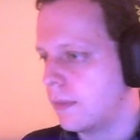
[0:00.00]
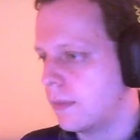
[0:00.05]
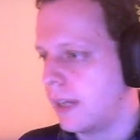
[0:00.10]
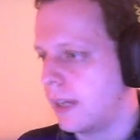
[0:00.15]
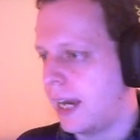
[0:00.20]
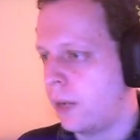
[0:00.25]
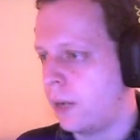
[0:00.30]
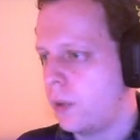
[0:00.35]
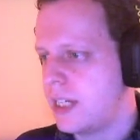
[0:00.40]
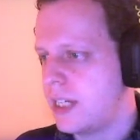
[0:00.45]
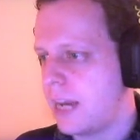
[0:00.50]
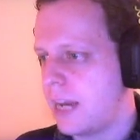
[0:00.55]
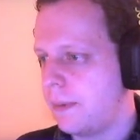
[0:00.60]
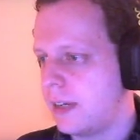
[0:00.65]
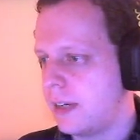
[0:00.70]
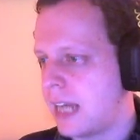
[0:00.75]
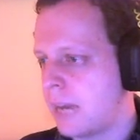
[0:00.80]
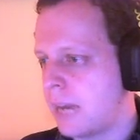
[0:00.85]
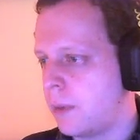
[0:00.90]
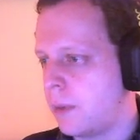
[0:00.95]
And what type of
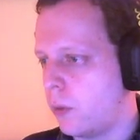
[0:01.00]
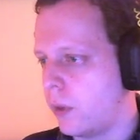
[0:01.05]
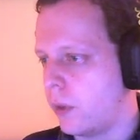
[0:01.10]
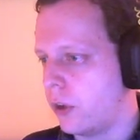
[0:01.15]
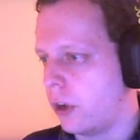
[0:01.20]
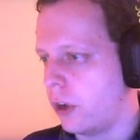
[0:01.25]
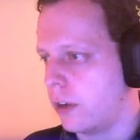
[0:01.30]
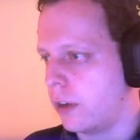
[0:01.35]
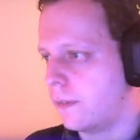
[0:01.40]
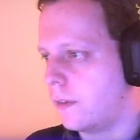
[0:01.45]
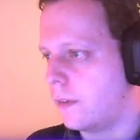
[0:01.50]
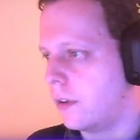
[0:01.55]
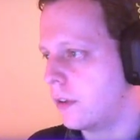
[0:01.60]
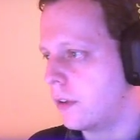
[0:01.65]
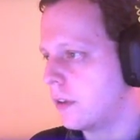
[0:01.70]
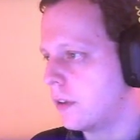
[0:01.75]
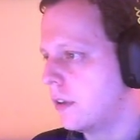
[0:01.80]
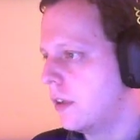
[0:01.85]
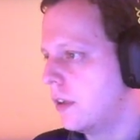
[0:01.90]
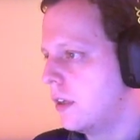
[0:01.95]
name are we going for?
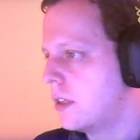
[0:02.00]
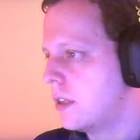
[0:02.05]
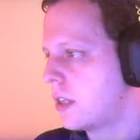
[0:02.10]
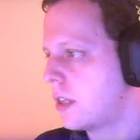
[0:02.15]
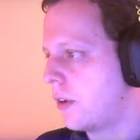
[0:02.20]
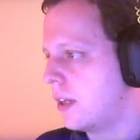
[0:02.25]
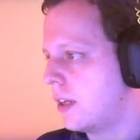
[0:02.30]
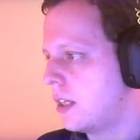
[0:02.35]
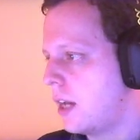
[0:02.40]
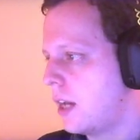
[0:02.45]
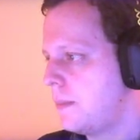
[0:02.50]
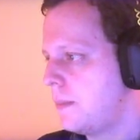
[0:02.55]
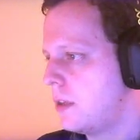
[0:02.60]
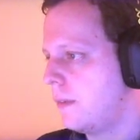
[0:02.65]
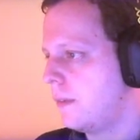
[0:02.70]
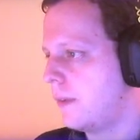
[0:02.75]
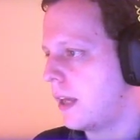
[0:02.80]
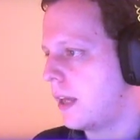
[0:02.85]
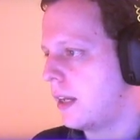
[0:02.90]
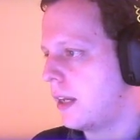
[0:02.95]
So in terms
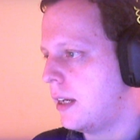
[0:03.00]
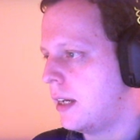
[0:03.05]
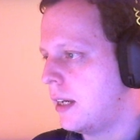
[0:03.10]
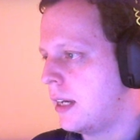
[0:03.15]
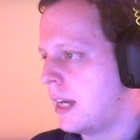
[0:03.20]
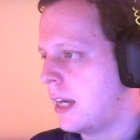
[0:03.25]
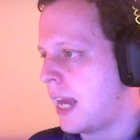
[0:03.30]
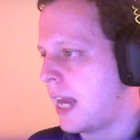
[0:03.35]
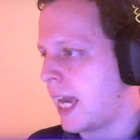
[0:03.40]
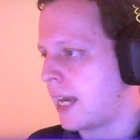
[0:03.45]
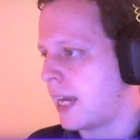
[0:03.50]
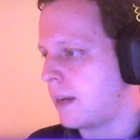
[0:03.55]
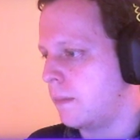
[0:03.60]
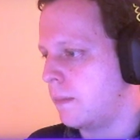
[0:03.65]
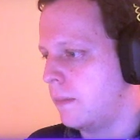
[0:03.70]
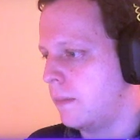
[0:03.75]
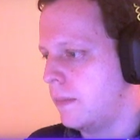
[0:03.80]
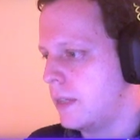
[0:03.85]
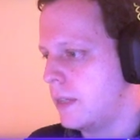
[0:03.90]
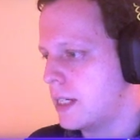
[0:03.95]
of
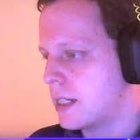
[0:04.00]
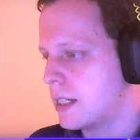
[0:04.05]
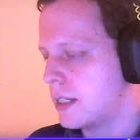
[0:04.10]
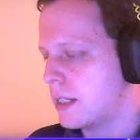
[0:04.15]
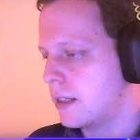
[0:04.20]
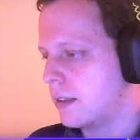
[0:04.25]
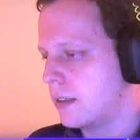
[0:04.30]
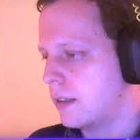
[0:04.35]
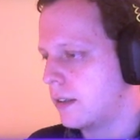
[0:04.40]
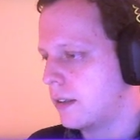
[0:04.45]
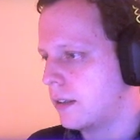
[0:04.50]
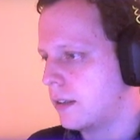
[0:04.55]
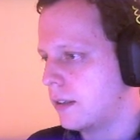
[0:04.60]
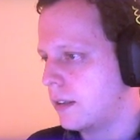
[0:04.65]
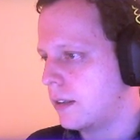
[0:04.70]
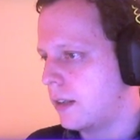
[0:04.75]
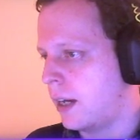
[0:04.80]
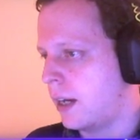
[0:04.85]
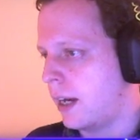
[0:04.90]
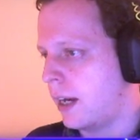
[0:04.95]
names,
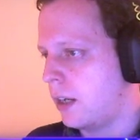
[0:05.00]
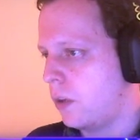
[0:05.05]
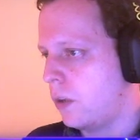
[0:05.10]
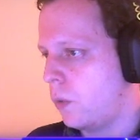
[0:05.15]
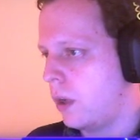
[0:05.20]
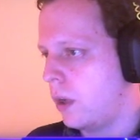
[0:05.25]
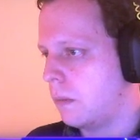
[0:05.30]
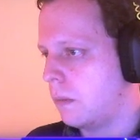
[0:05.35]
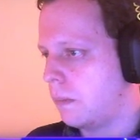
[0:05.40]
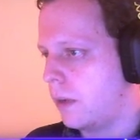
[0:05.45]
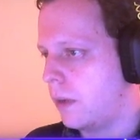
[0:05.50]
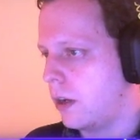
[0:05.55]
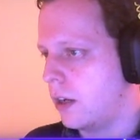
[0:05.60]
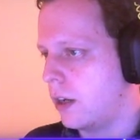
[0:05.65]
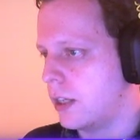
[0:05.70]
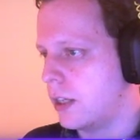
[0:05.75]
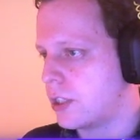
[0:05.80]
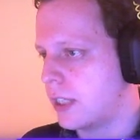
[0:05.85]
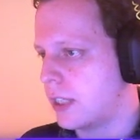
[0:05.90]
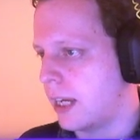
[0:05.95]
I don't want
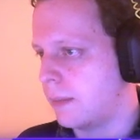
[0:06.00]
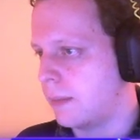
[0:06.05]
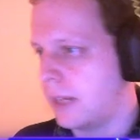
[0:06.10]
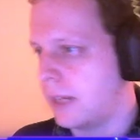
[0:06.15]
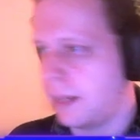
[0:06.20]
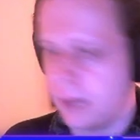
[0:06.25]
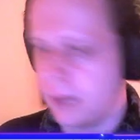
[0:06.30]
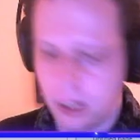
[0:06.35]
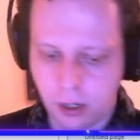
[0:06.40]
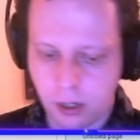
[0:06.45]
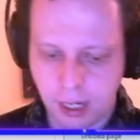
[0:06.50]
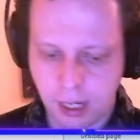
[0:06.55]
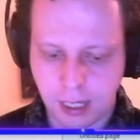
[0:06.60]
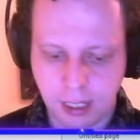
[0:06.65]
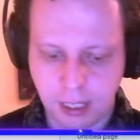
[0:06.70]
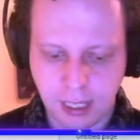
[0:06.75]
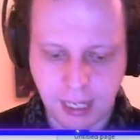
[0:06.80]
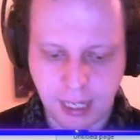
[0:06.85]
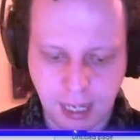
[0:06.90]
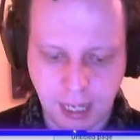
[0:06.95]
Polish names. Let me go ahead
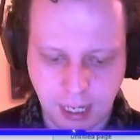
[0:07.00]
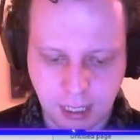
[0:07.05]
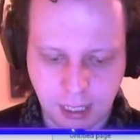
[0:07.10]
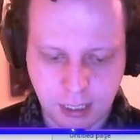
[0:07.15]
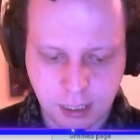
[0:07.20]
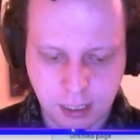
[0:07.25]
and get